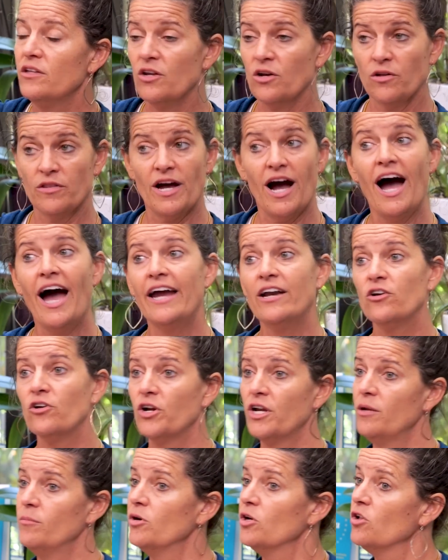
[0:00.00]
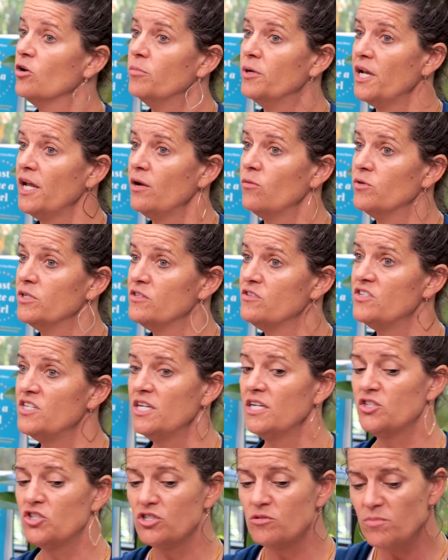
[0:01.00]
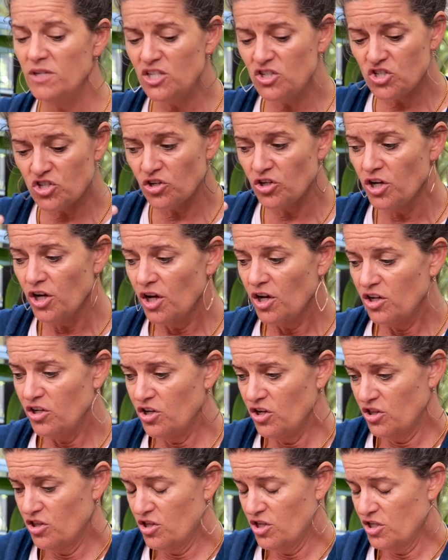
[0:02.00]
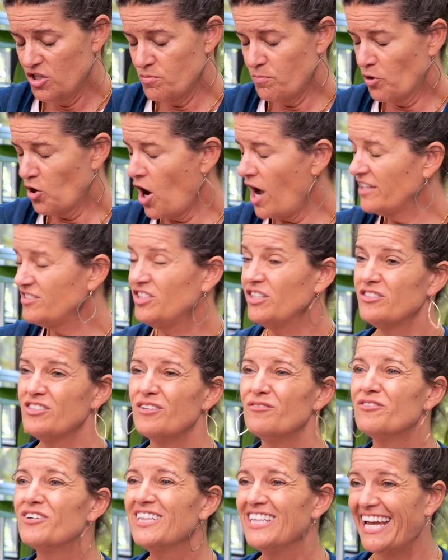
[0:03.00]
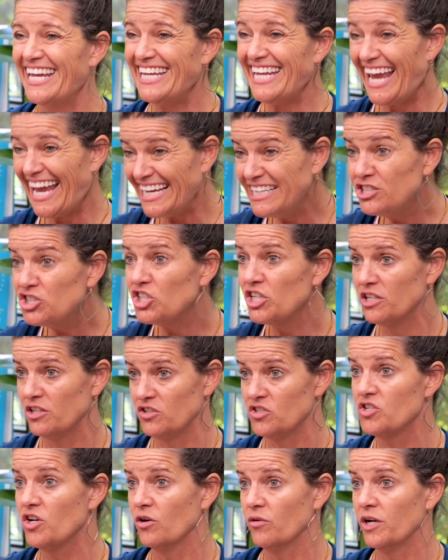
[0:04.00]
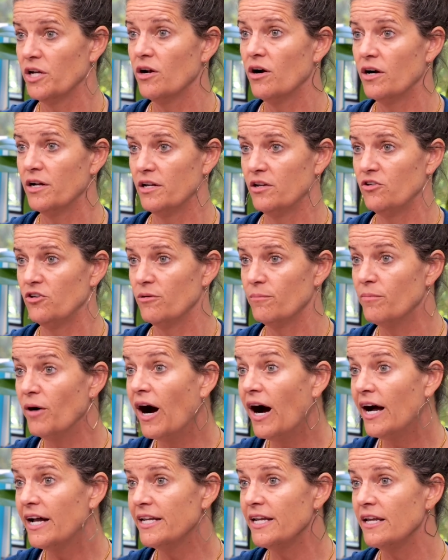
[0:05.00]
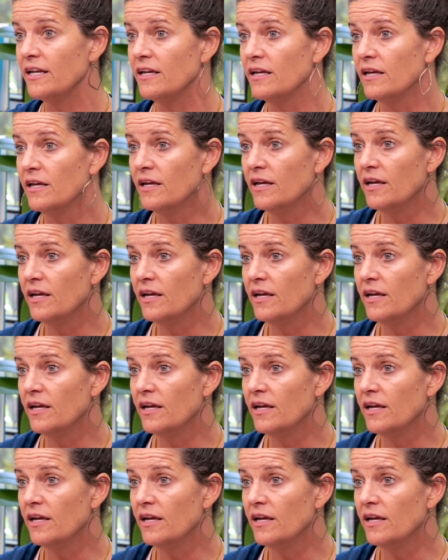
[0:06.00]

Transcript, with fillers: you know, the higher hemoglobin A1C. It just means your you, this process of glycation is going on in your body.